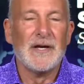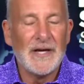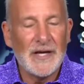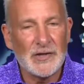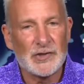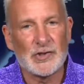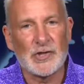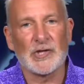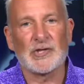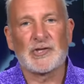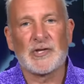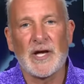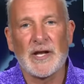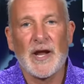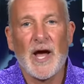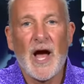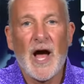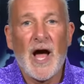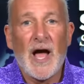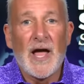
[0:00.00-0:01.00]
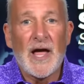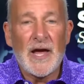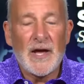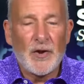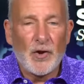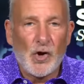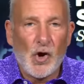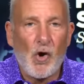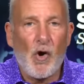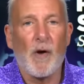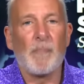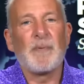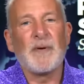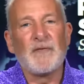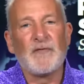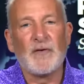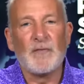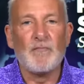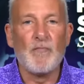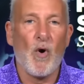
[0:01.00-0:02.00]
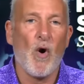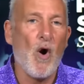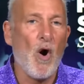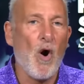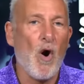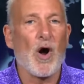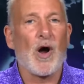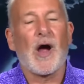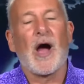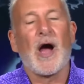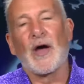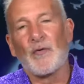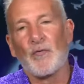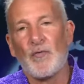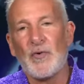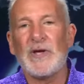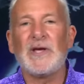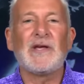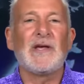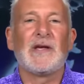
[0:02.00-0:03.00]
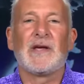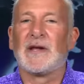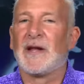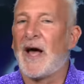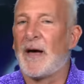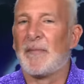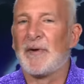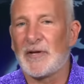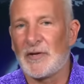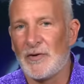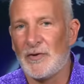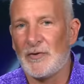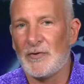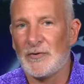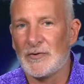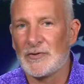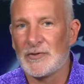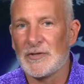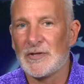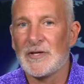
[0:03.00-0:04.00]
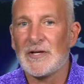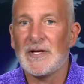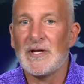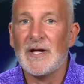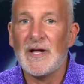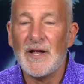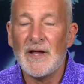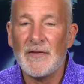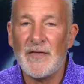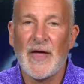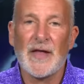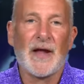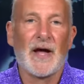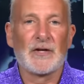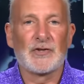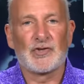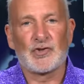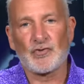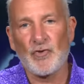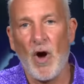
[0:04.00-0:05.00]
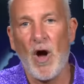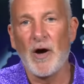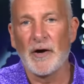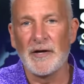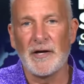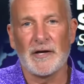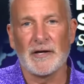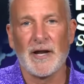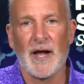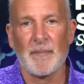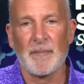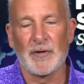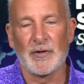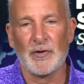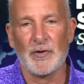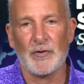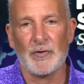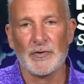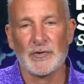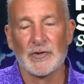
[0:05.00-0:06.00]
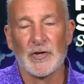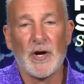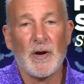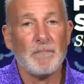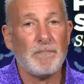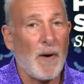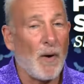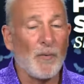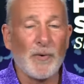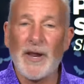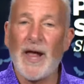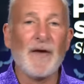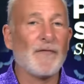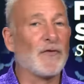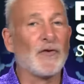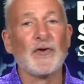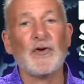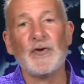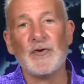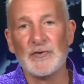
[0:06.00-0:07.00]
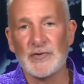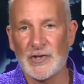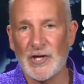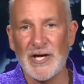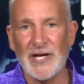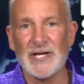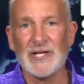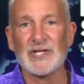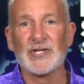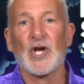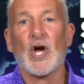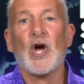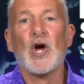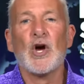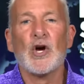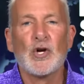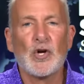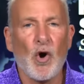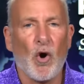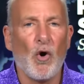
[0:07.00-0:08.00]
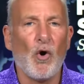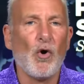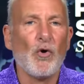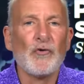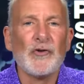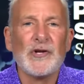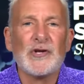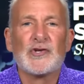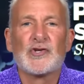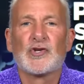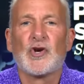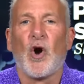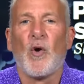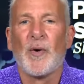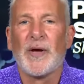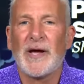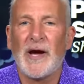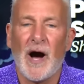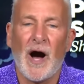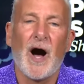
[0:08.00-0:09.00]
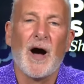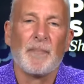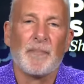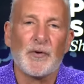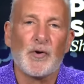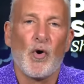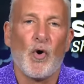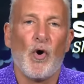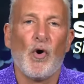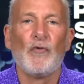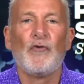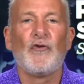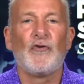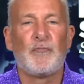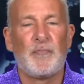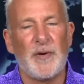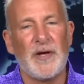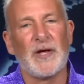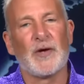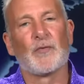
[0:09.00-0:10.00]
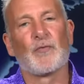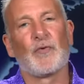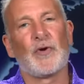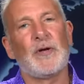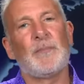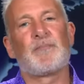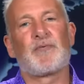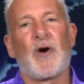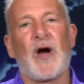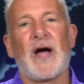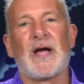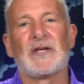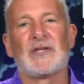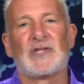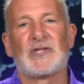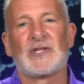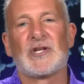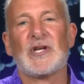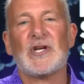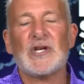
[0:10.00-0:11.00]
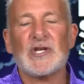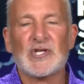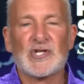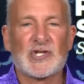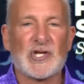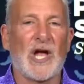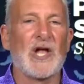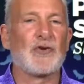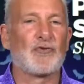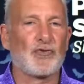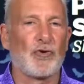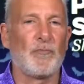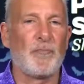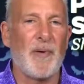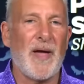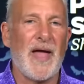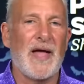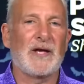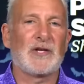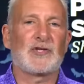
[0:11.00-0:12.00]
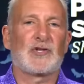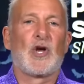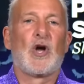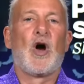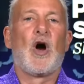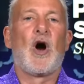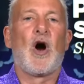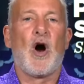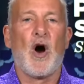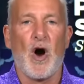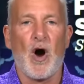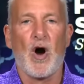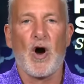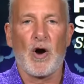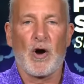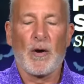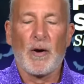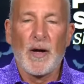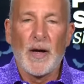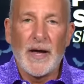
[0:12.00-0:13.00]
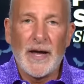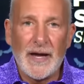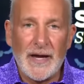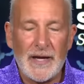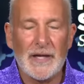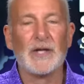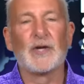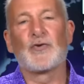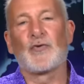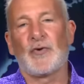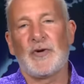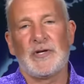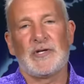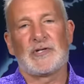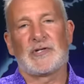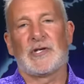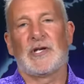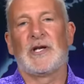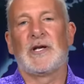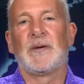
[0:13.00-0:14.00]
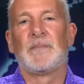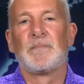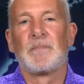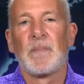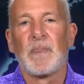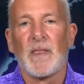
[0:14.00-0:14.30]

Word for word: It's just that it'll go up even more on weak economic news than on strong economic news. But whatever the news is, gold is going up. Gold is being repriced. Central banks are increasing